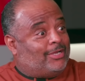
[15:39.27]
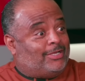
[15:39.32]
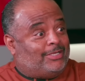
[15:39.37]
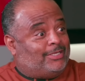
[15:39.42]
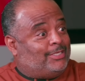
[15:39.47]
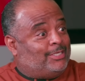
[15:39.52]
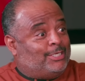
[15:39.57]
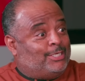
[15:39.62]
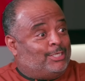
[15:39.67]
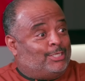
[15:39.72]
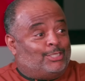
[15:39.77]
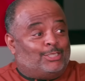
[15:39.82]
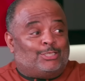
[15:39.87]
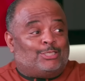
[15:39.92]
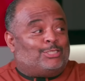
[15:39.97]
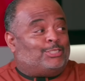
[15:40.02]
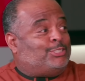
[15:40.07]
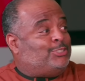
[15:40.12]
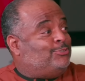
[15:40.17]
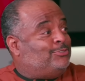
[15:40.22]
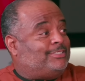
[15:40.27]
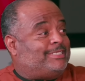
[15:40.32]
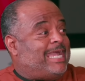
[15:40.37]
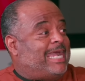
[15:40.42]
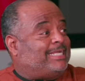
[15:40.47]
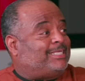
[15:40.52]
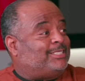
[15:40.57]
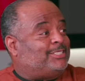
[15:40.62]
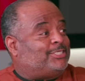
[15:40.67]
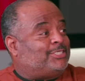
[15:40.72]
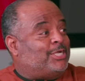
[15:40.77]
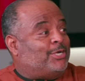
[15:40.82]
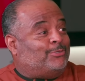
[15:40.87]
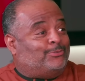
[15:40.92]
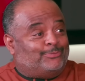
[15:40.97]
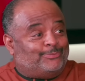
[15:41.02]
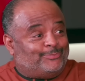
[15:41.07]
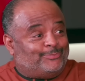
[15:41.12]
No. You just got to show.